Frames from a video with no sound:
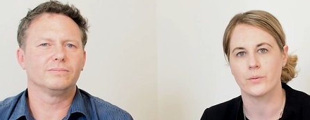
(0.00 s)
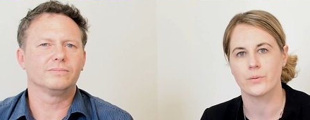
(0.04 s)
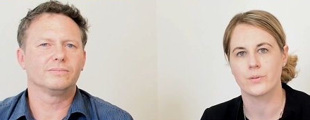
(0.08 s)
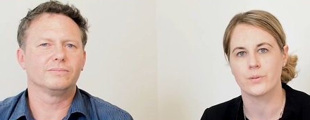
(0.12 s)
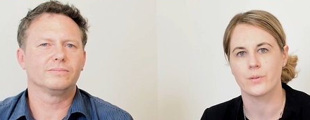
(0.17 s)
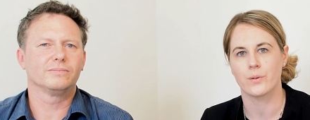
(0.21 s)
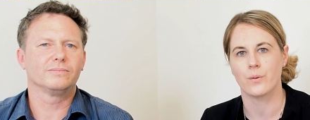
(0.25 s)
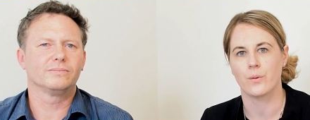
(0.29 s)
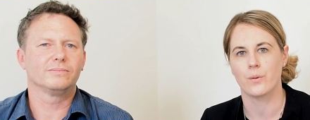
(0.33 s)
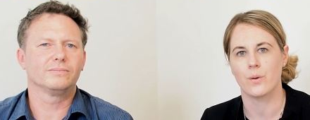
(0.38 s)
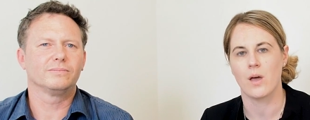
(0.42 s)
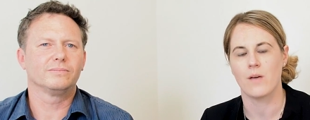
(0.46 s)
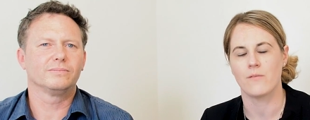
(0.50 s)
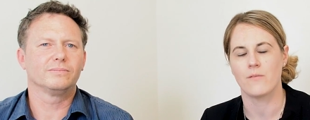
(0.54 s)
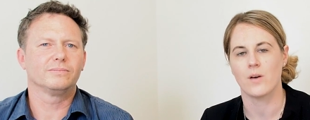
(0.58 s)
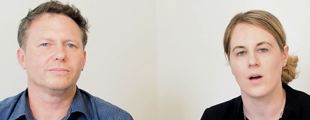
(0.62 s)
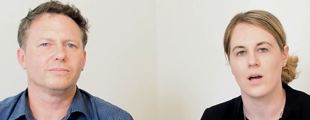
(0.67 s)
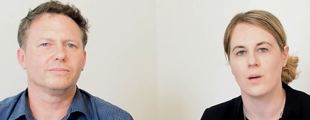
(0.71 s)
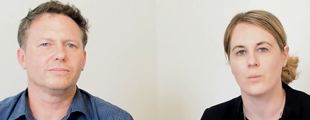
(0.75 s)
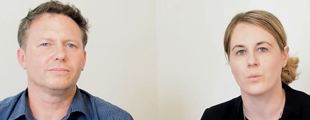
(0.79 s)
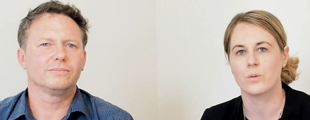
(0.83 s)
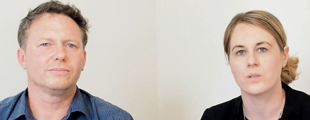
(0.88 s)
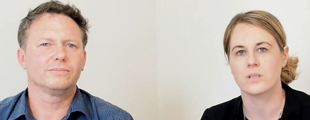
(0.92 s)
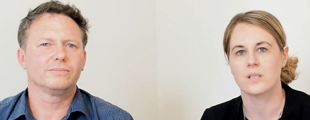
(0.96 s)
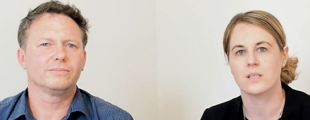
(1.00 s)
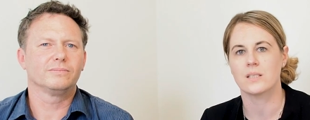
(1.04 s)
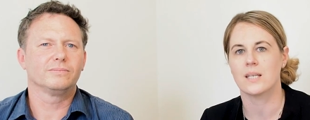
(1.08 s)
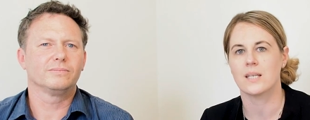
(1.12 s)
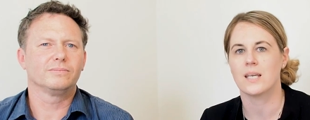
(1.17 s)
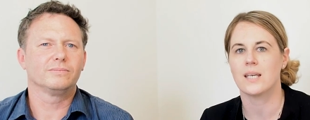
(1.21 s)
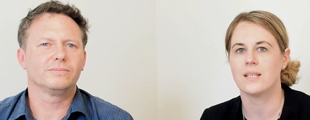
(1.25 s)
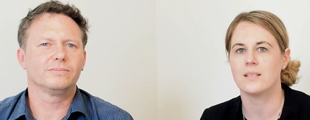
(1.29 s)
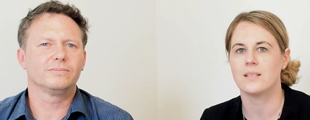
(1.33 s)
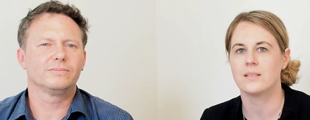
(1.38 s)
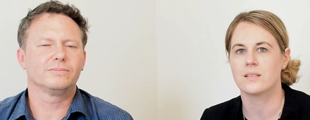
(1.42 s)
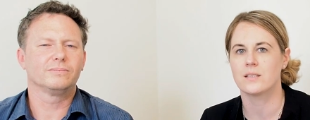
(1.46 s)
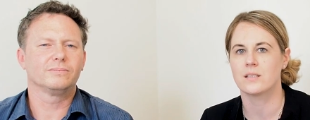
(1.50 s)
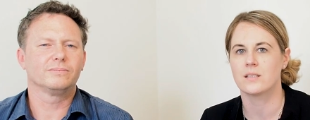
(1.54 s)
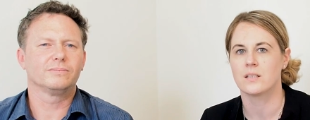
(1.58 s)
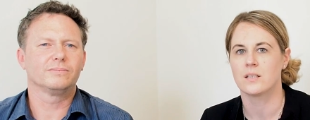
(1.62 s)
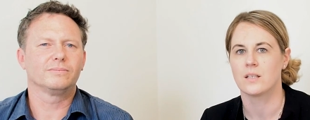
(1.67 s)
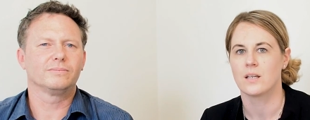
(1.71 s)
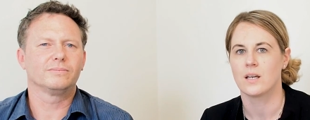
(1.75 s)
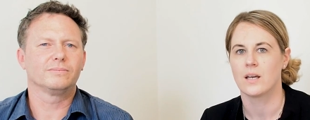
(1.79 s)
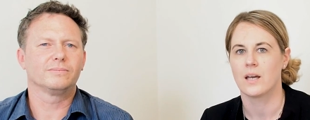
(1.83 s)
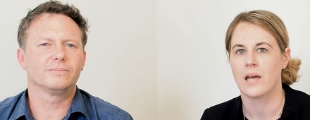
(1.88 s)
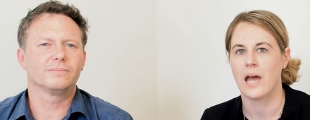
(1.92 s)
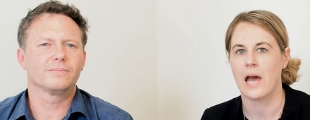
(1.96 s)
Speaker 1: So if I want to test
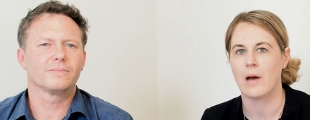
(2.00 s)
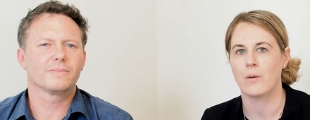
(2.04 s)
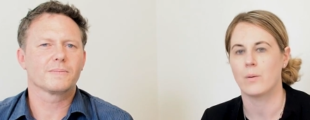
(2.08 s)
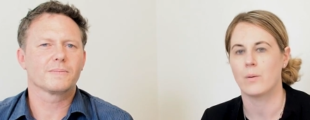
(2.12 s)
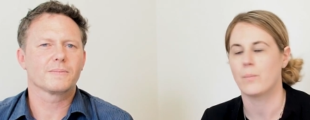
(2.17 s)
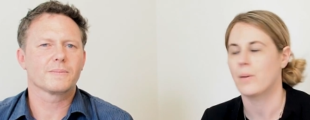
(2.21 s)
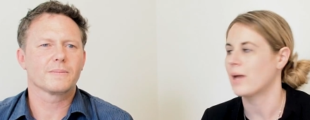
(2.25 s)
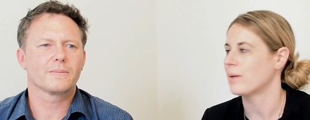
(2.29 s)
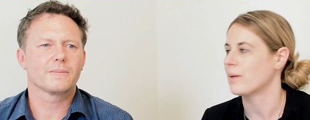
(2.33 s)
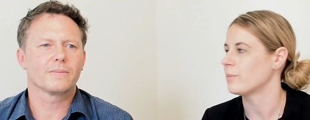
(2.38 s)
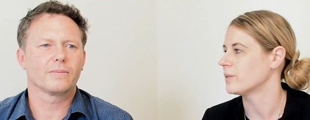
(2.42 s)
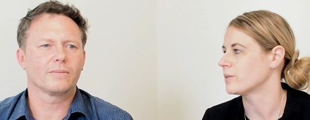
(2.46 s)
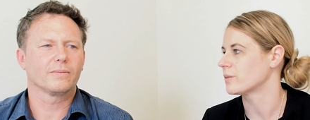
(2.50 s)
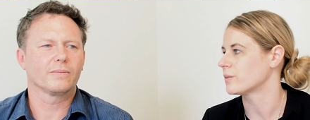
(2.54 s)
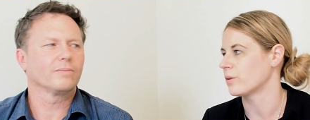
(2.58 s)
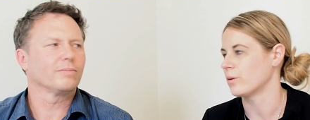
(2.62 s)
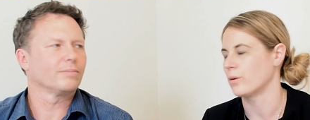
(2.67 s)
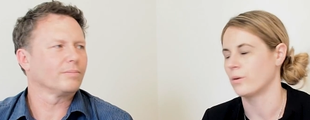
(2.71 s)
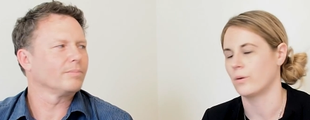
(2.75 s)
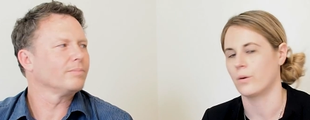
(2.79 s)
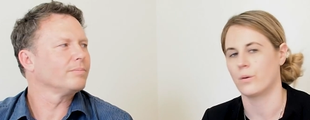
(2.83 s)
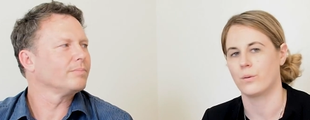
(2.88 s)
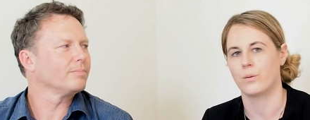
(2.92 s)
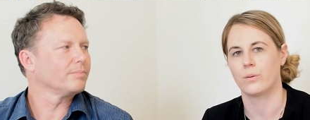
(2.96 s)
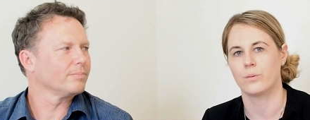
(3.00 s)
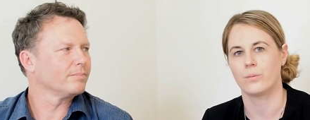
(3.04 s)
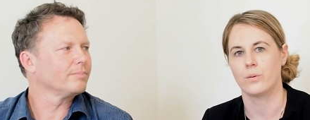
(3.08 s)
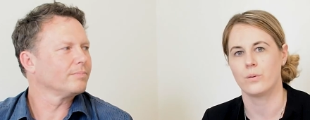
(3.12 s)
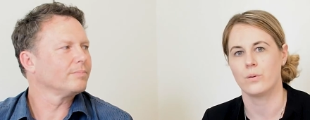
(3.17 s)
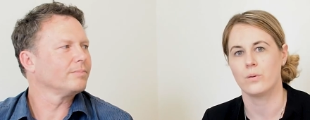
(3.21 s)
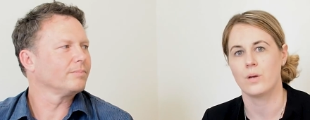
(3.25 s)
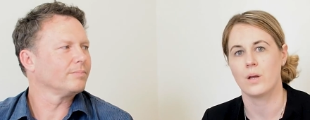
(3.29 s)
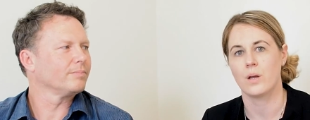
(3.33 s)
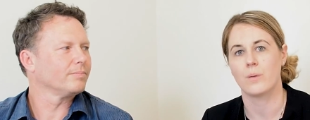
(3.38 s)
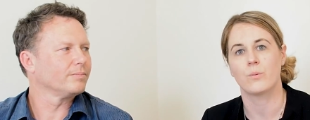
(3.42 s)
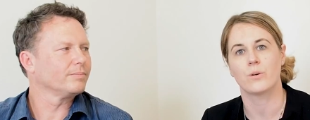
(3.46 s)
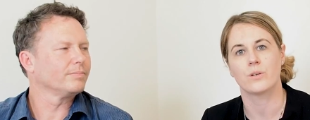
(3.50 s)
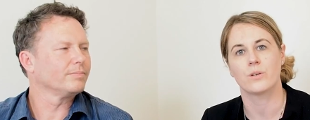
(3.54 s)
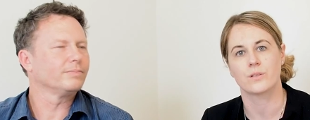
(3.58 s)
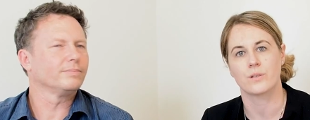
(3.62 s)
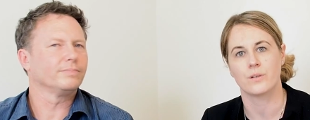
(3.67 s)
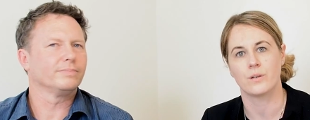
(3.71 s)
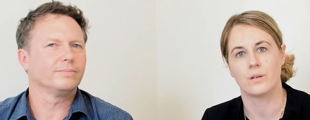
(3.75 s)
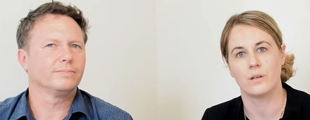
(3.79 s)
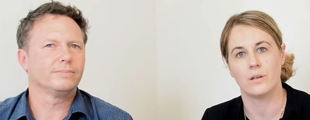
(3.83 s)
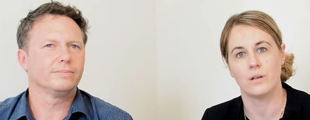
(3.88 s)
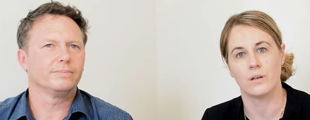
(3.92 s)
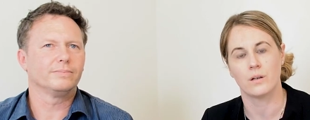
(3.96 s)
how a payment's going to go through and what it's
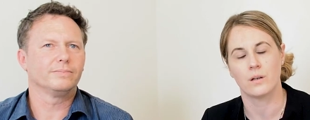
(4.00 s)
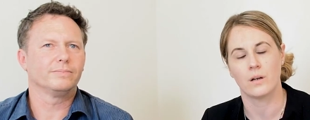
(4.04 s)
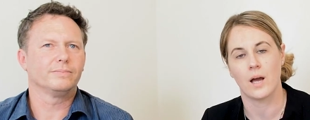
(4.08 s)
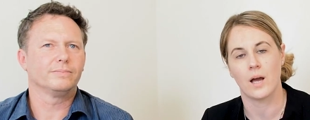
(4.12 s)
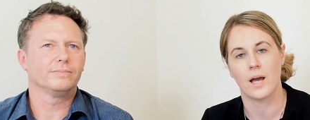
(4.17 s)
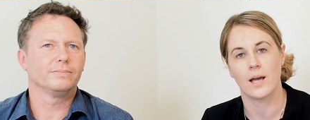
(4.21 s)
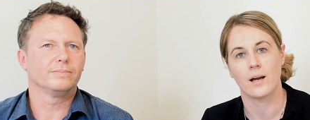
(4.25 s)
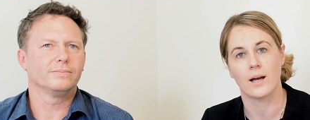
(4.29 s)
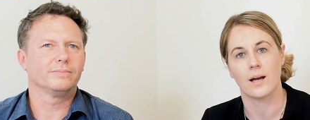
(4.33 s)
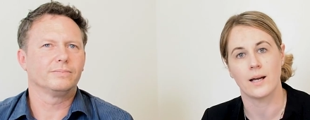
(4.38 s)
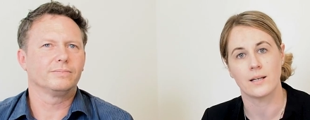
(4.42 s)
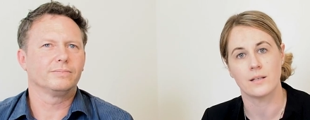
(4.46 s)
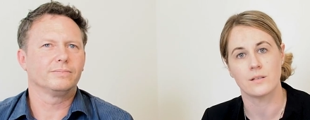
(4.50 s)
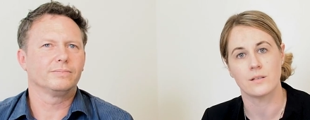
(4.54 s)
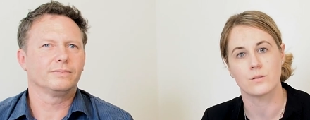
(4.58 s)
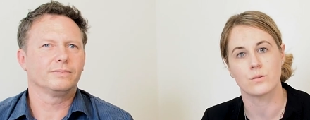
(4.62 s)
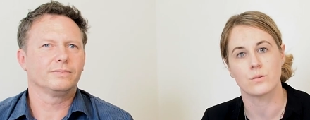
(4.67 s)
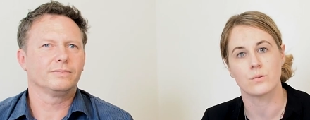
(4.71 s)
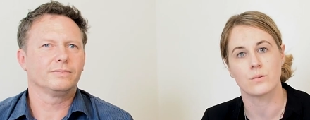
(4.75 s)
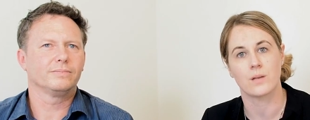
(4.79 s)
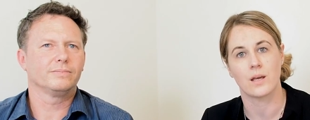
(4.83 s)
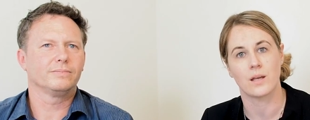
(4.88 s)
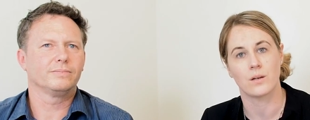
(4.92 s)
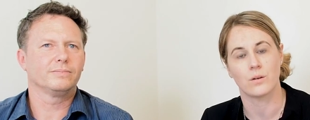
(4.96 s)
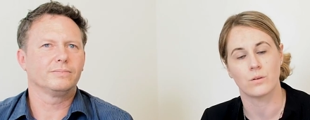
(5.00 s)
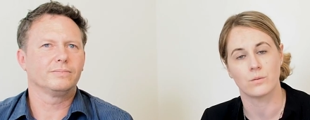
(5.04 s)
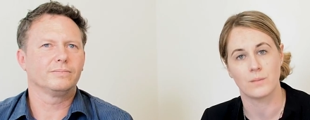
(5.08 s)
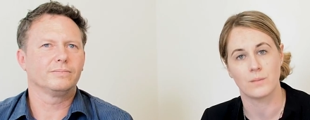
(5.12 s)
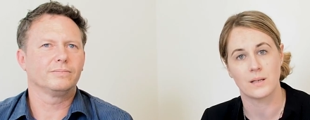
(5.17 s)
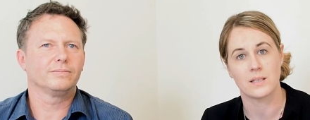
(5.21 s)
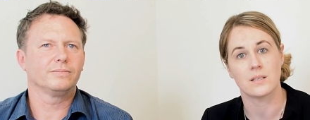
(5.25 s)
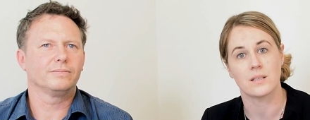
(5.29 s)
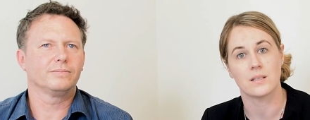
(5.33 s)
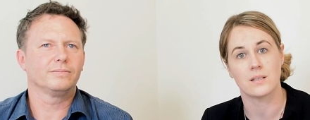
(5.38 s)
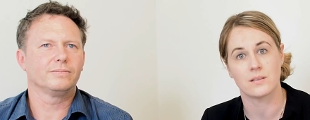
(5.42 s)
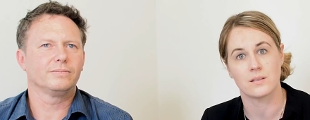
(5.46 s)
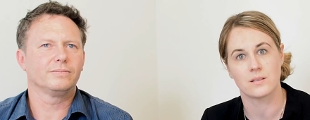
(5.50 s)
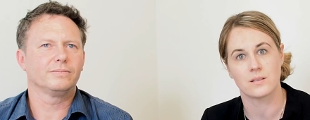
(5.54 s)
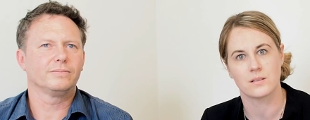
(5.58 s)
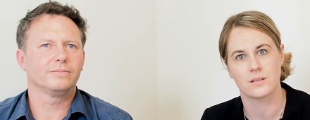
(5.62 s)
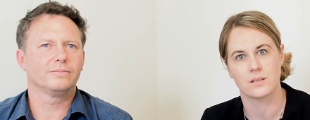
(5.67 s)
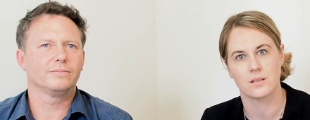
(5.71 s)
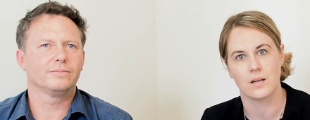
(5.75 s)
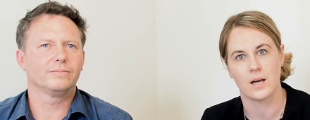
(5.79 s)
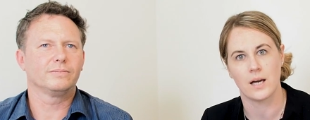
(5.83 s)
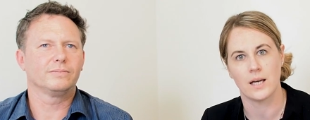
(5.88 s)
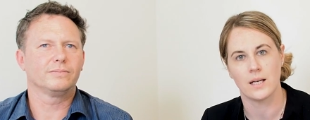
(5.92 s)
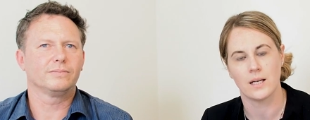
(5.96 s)
going to look like, I can do that on my test
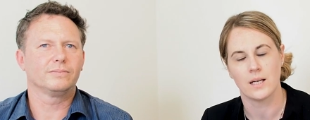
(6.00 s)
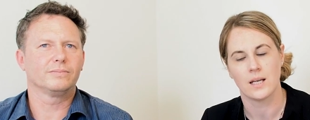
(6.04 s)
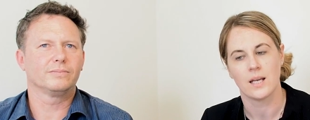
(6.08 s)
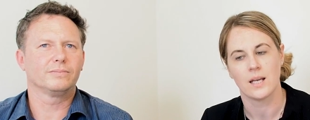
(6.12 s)
site